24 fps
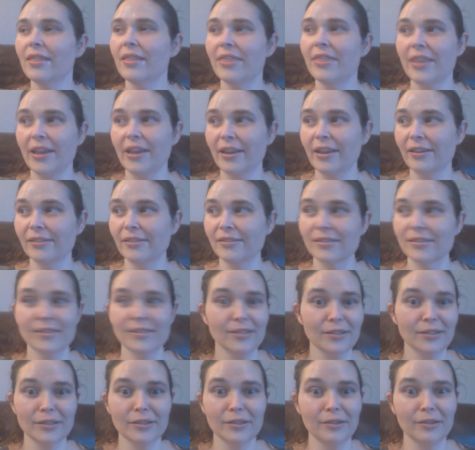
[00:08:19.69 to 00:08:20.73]

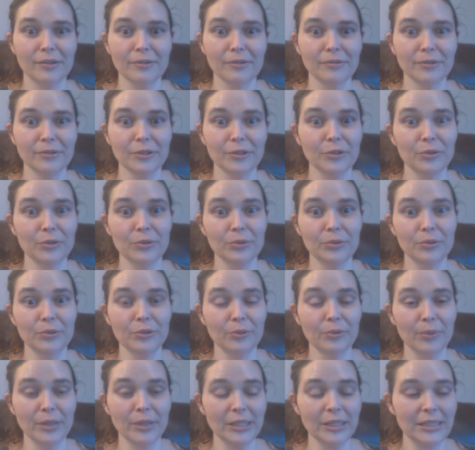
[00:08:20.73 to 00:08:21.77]
things, you know, you,
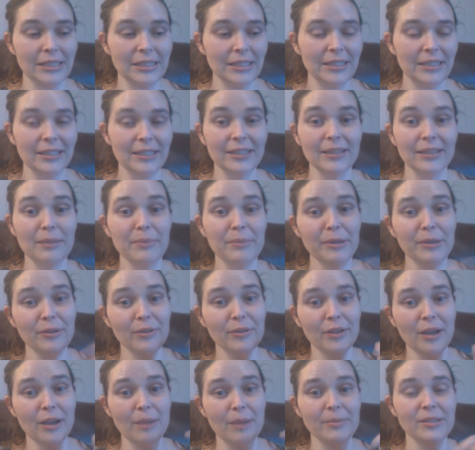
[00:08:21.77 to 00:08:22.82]
you want to see, let me know in
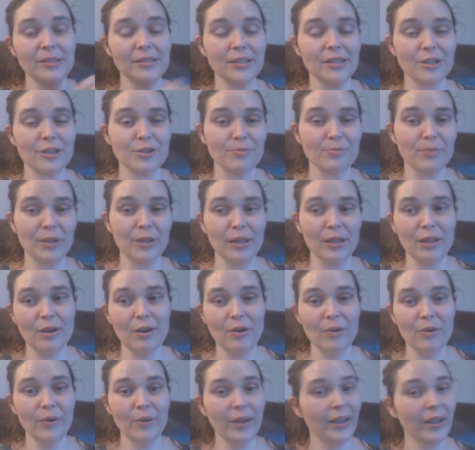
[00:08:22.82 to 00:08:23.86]
the comment section
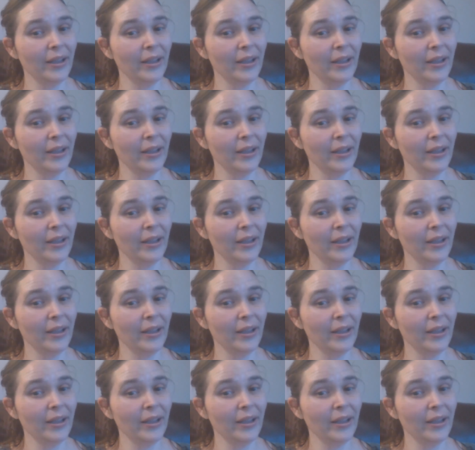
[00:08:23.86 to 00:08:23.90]
below,